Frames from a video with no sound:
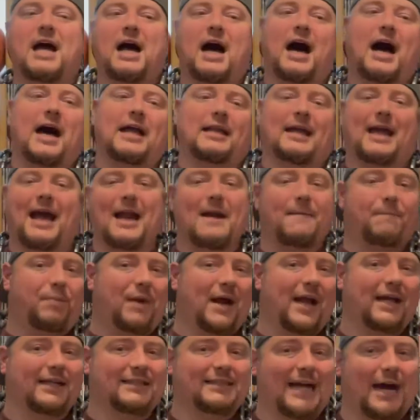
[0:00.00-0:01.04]
Uh, to kind of
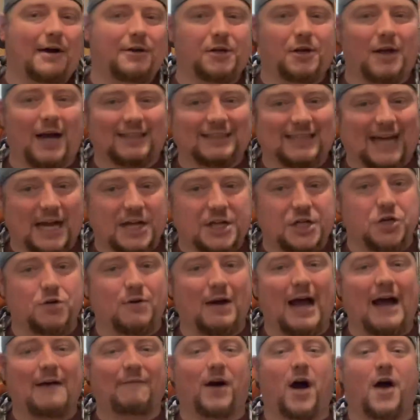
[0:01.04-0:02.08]
break it down, you guys, I do
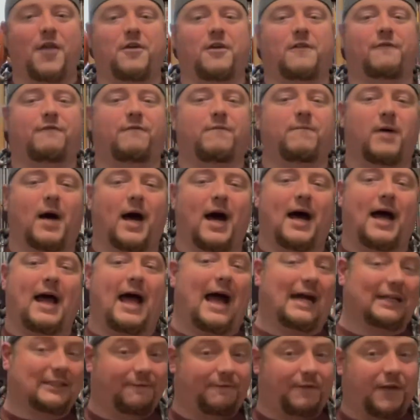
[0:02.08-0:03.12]
have other uh,
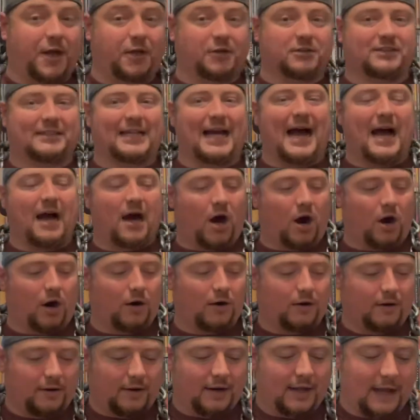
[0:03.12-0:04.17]
action figures that
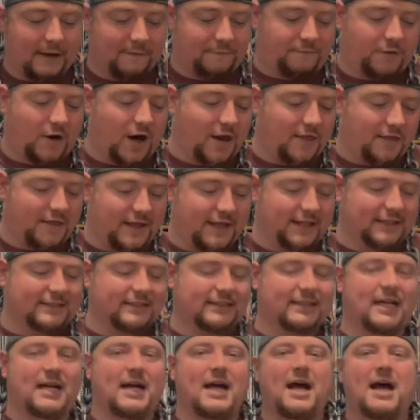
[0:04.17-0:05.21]
are in front of
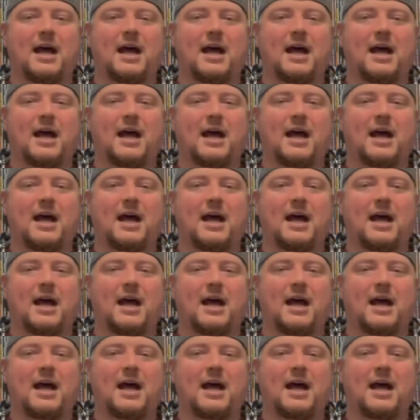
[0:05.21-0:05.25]
this,